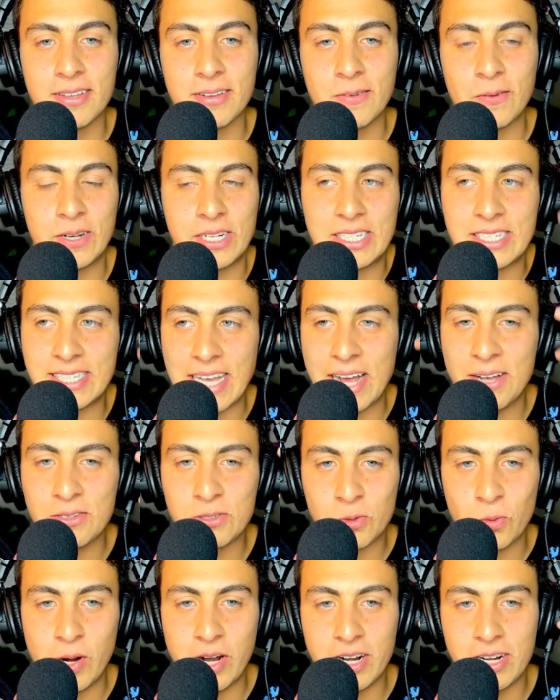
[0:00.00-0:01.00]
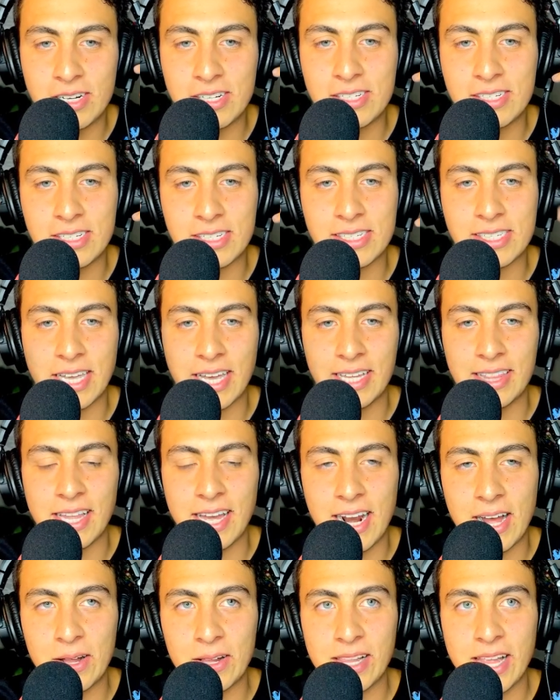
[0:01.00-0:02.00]
which sounds weird just saying
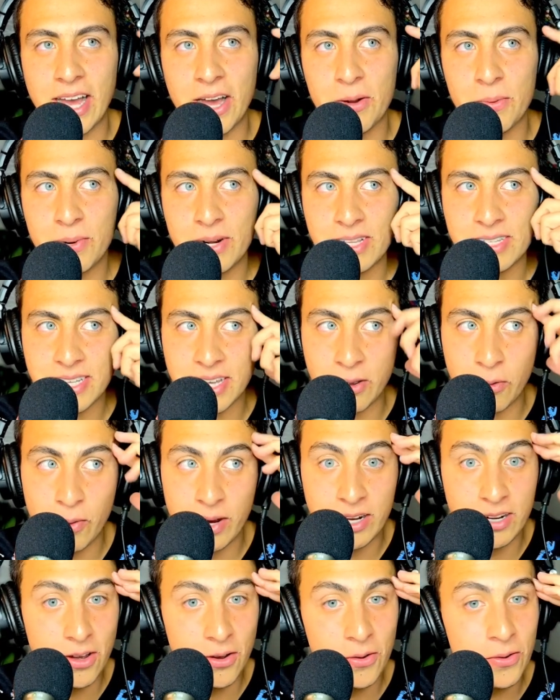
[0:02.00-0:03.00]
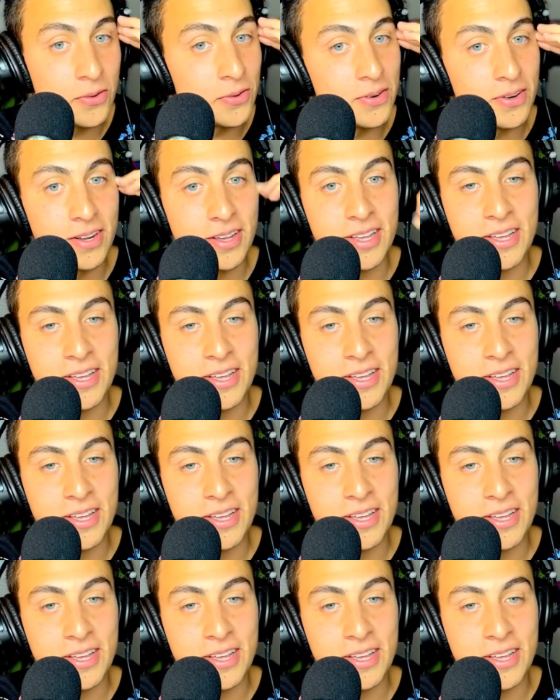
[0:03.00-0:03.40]
that out loud, but it's like, we don't,